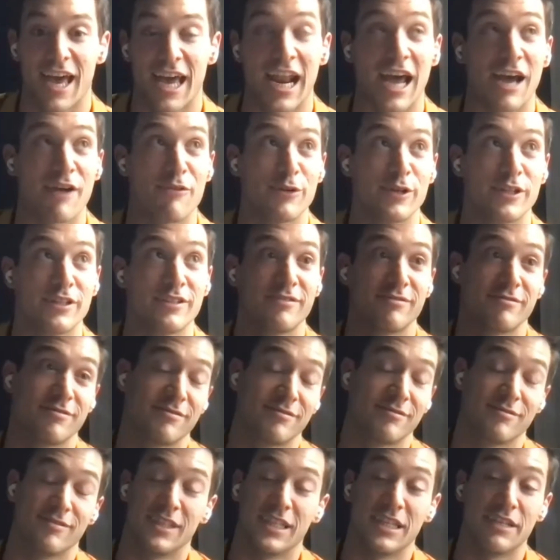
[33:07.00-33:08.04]
And I would
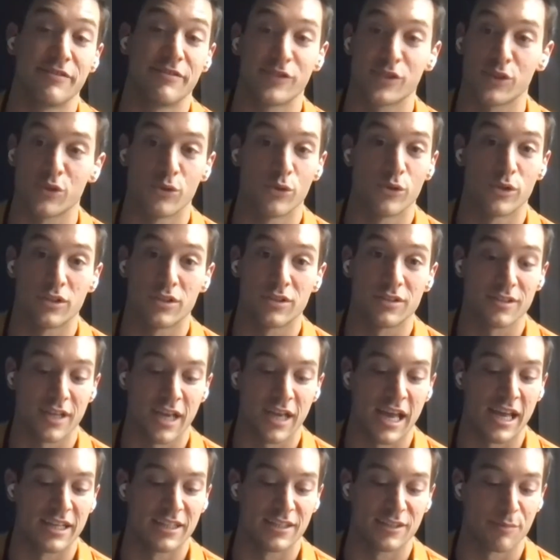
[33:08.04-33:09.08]
leave school
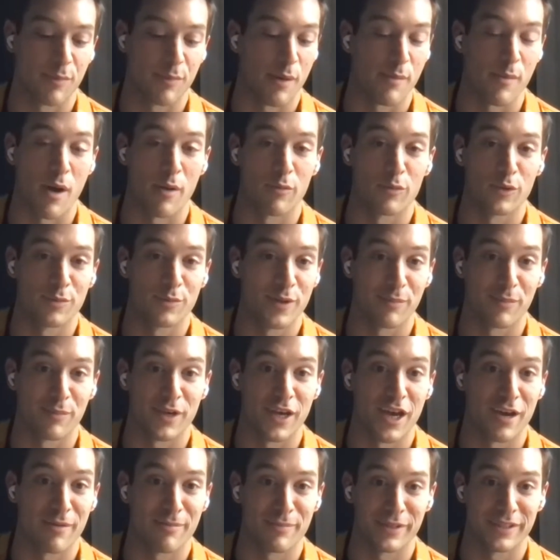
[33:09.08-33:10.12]
and my mom would pick me
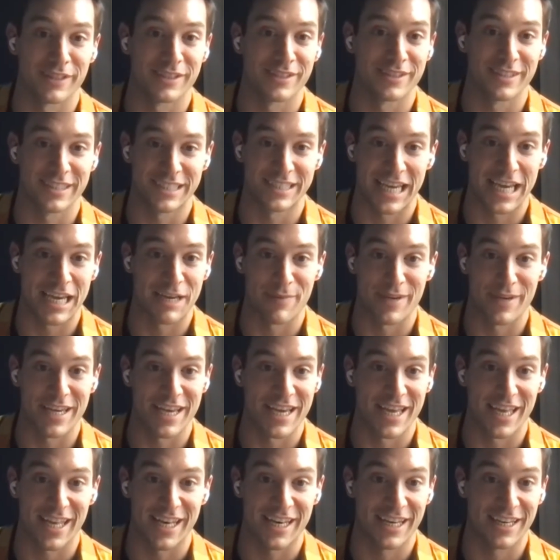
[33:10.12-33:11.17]
up and take me
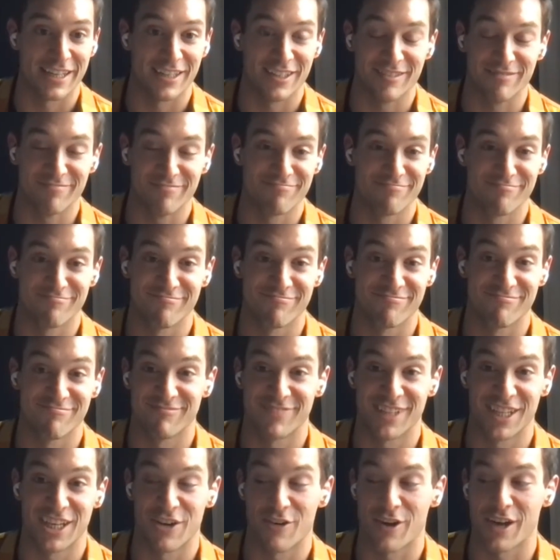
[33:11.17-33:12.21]
in and,
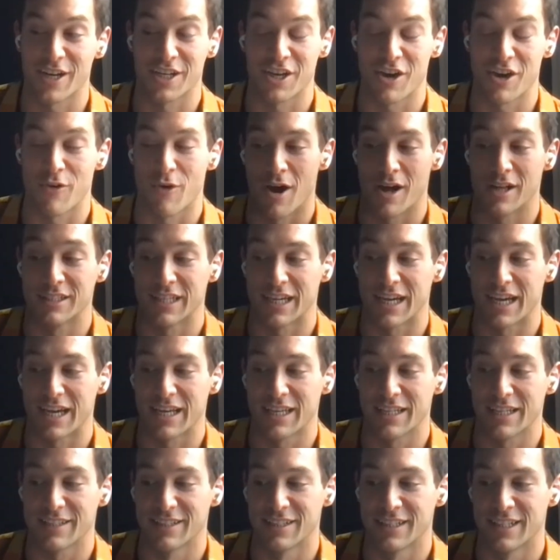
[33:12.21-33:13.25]
I'd go all
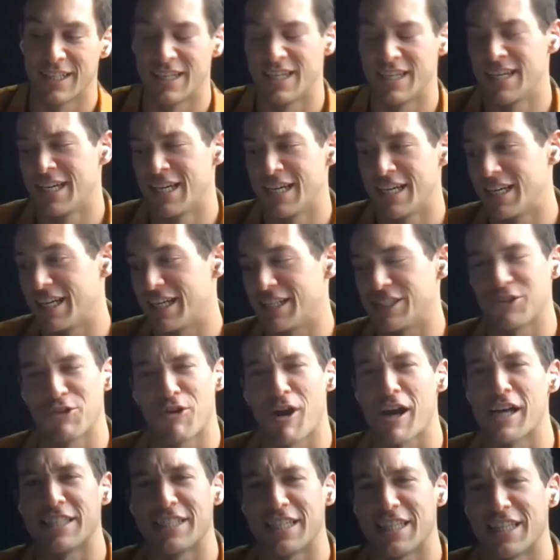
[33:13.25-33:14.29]
day. It's
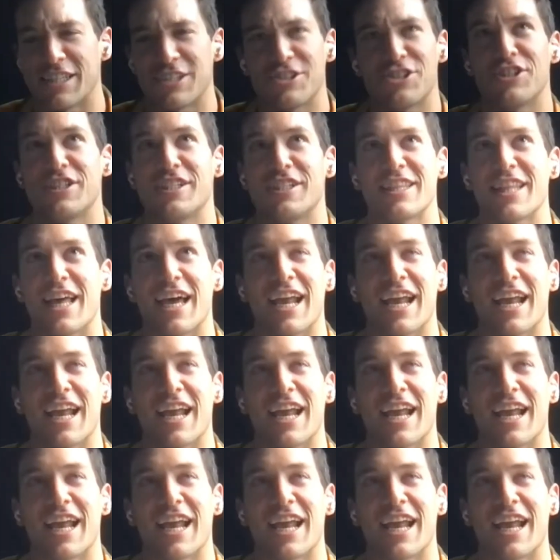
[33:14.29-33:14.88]
crazy that she did